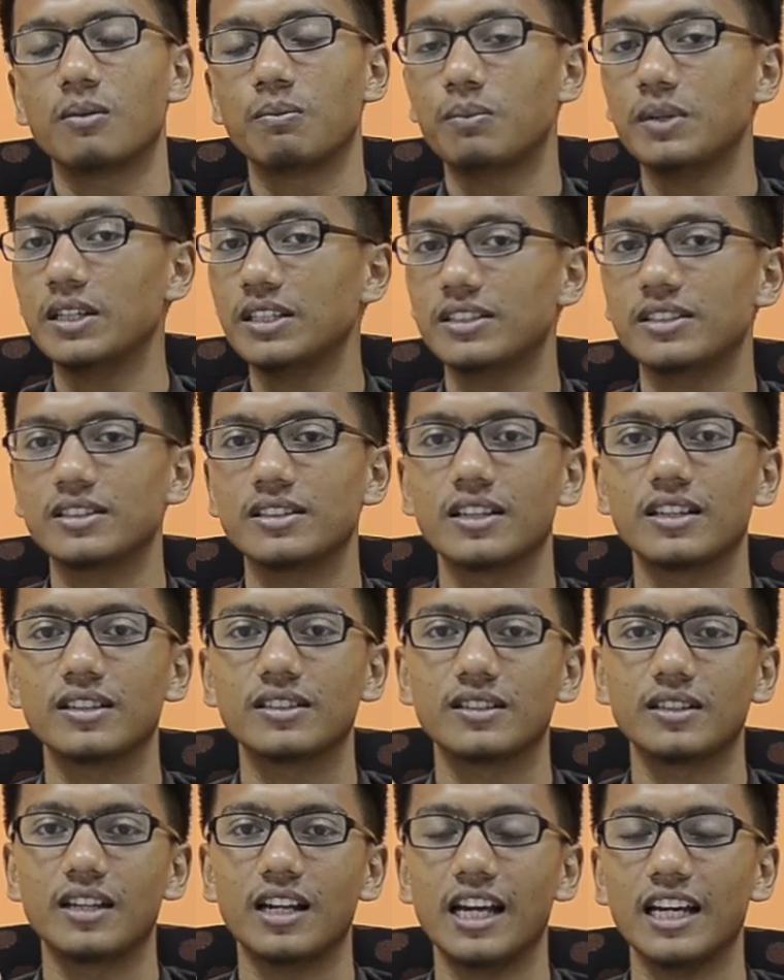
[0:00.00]
Please
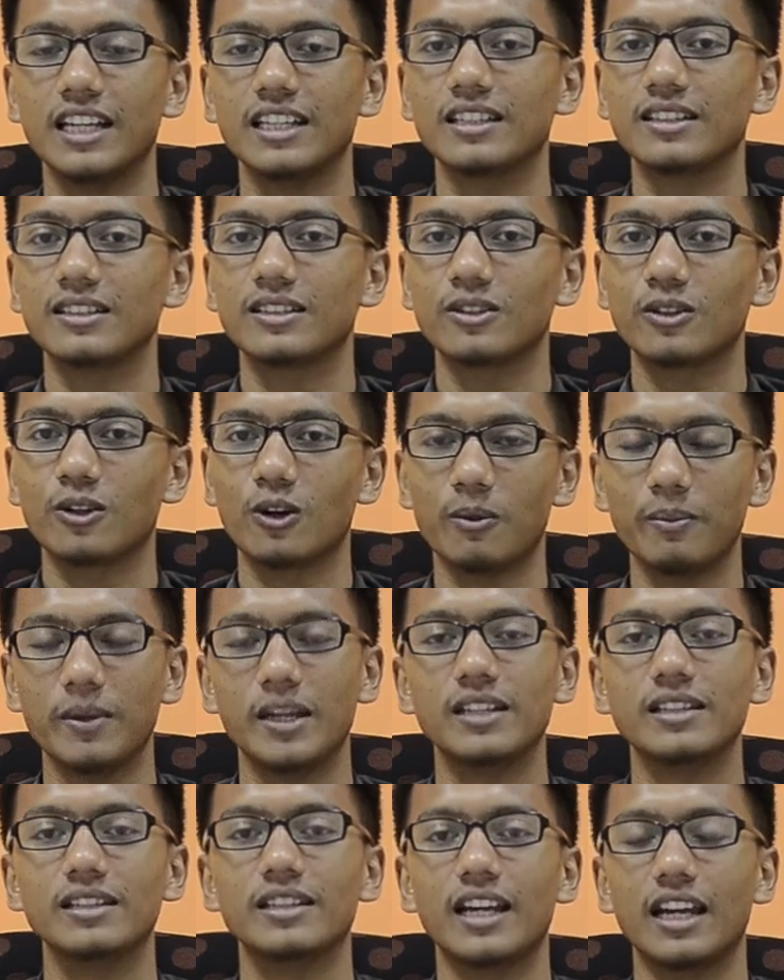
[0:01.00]
like,
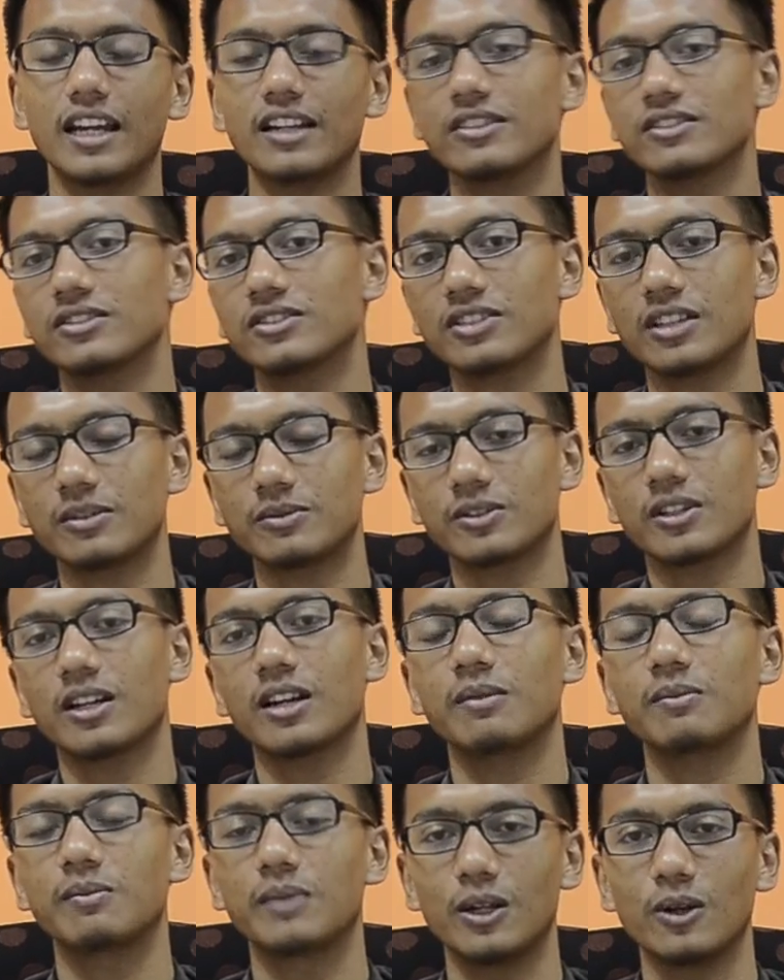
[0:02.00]
comment and
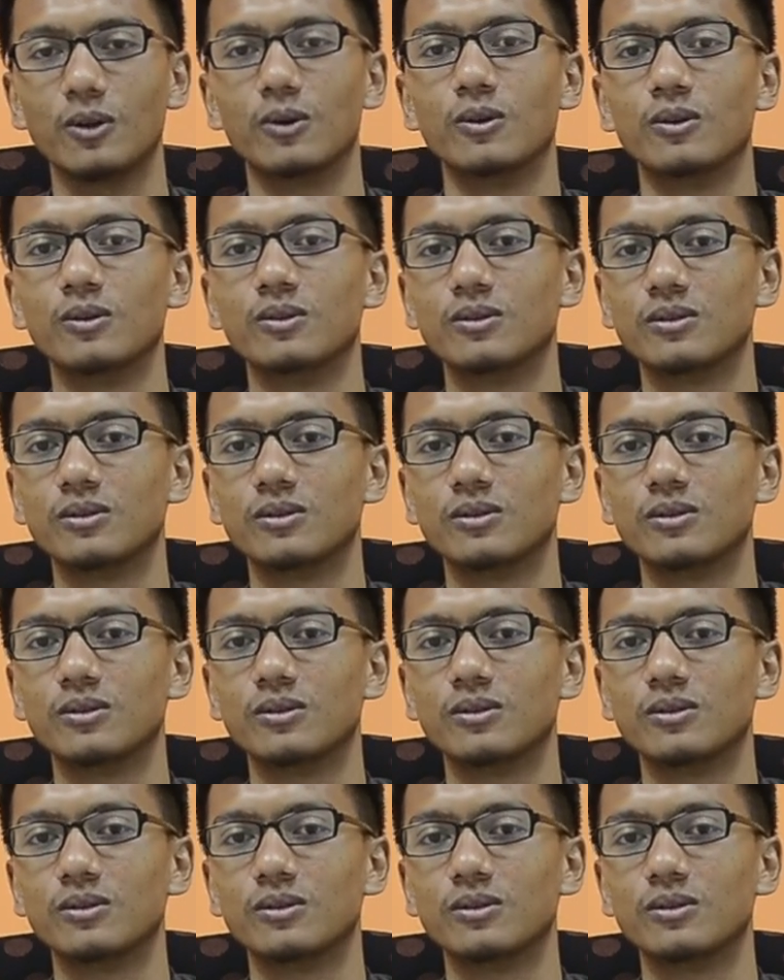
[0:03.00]
subscribe below.